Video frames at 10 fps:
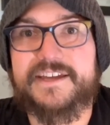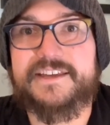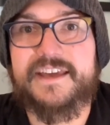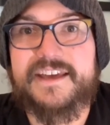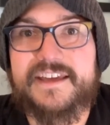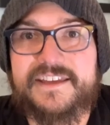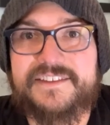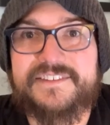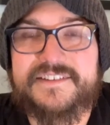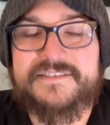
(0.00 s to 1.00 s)

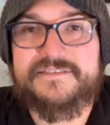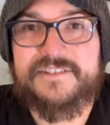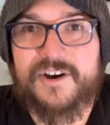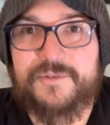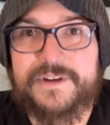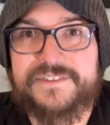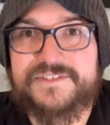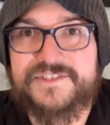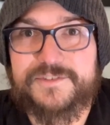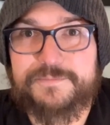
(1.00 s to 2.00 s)
isn't always
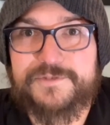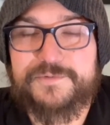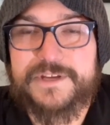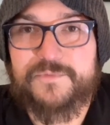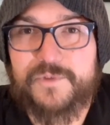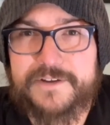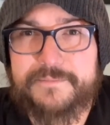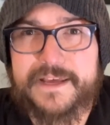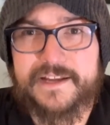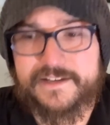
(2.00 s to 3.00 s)
just between one
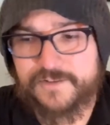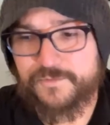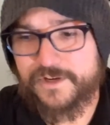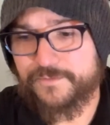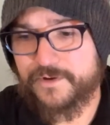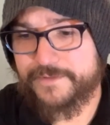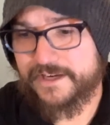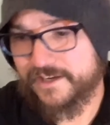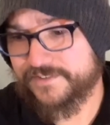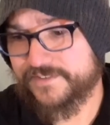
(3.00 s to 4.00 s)
man and one woman.
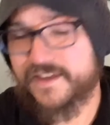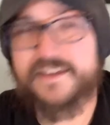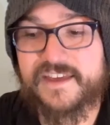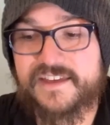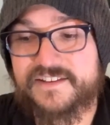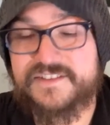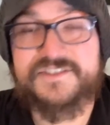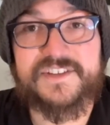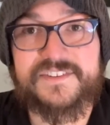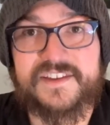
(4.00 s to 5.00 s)
Instead, just
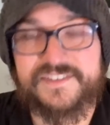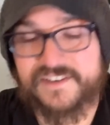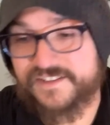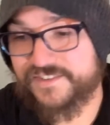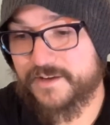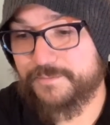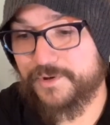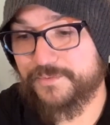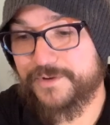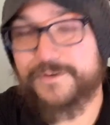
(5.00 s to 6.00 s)
as an example, we
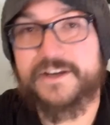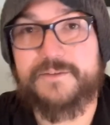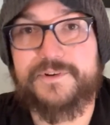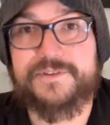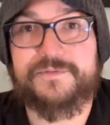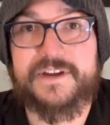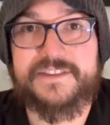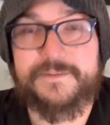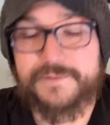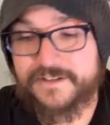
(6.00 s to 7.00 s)
find a book right in the
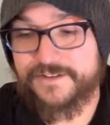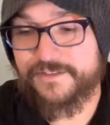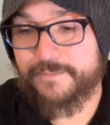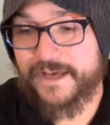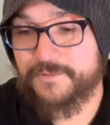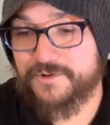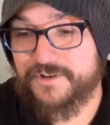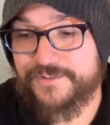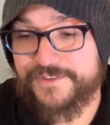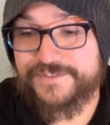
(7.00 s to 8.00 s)
middle of the Bible called the
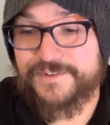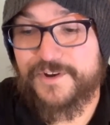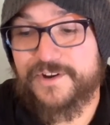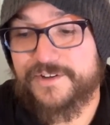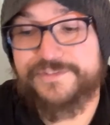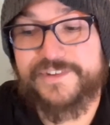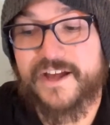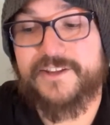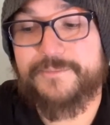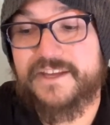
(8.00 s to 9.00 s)
Song of
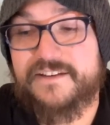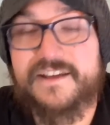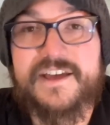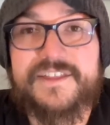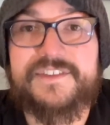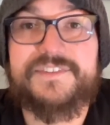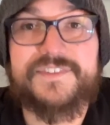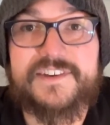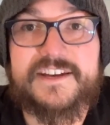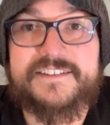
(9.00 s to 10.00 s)
Solomon. This is an
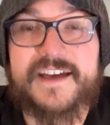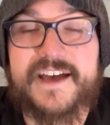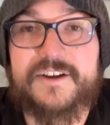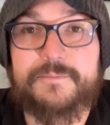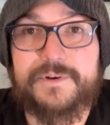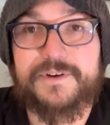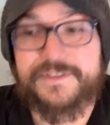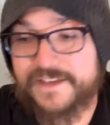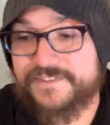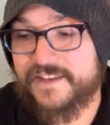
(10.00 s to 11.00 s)
entire book
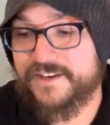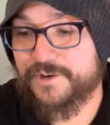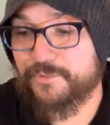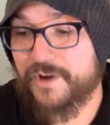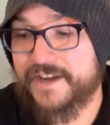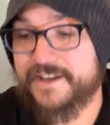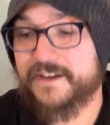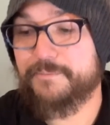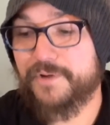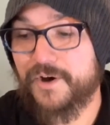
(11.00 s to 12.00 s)
that's an erotic
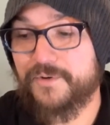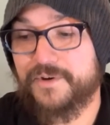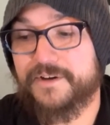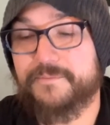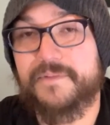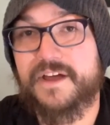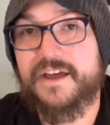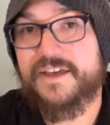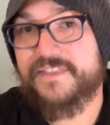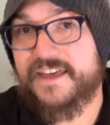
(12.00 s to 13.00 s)
poem
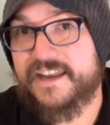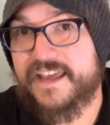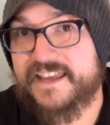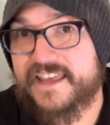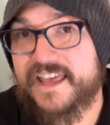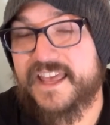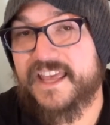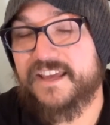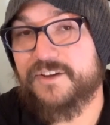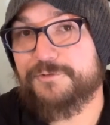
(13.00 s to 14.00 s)
that a king
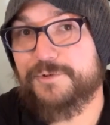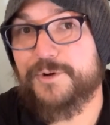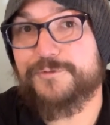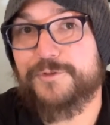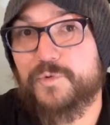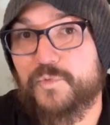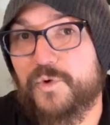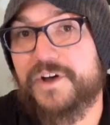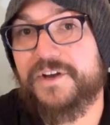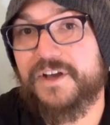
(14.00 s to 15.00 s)
wrote for
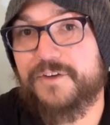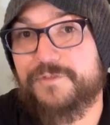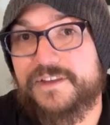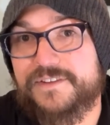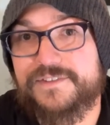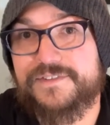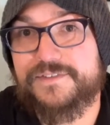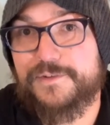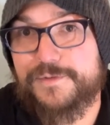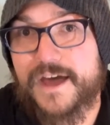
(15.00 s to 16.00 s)
one of his
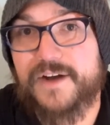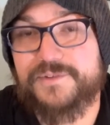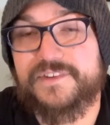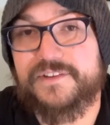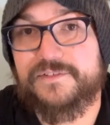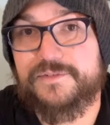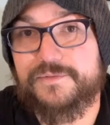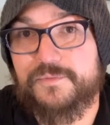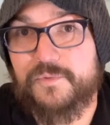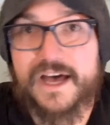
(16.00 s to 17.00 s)
1,000
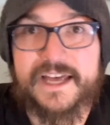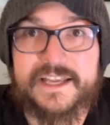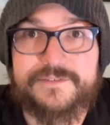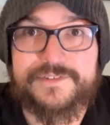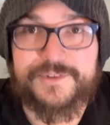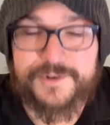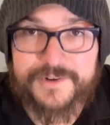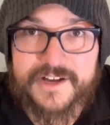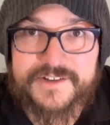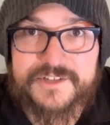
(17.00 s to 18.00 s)
wives or
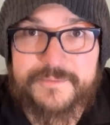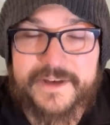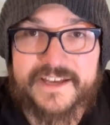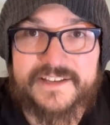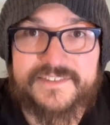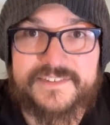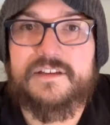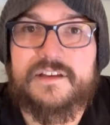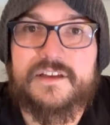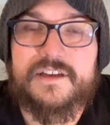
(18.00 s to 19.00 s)
concubines.
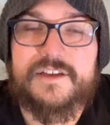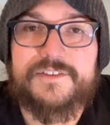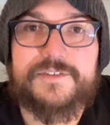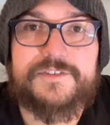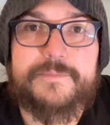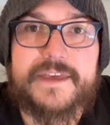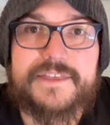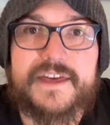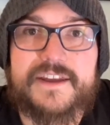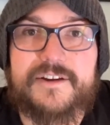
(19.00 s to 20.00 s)
So to make that
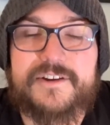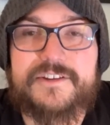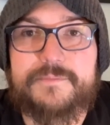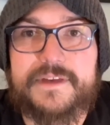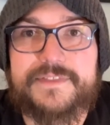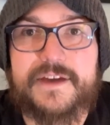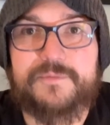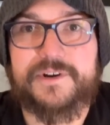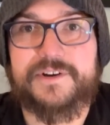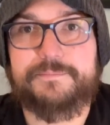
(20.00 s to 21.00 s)
argument that
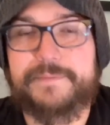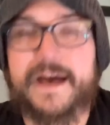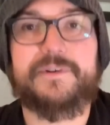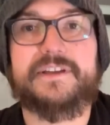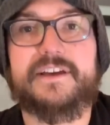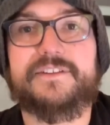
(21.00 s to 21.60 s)
we're bowing down to the